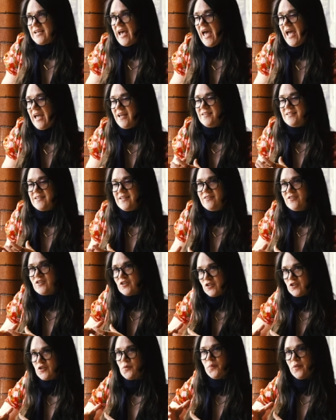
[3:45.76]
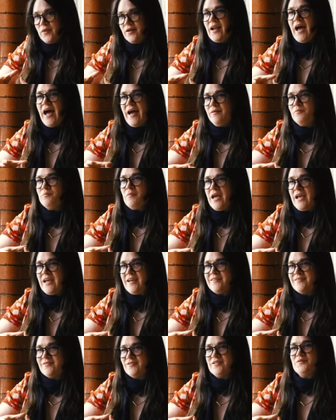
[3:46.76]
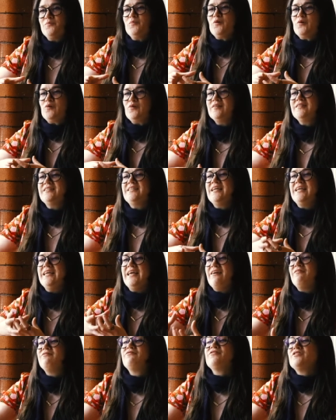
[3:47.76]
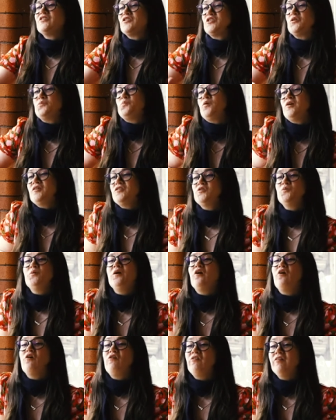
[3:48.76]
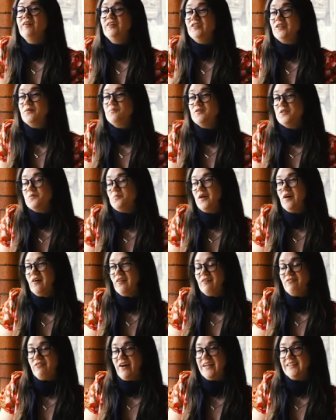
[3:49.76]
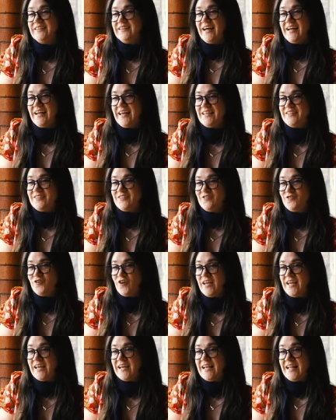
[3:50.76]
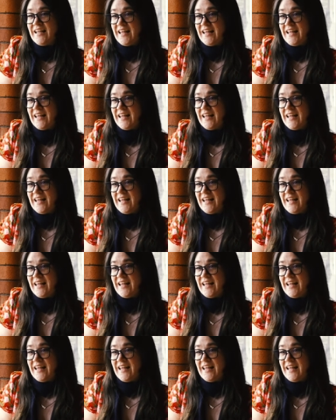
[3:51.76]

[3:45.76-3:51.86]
turned into something handmade and small to give to someone to encourage them to be on the right side of history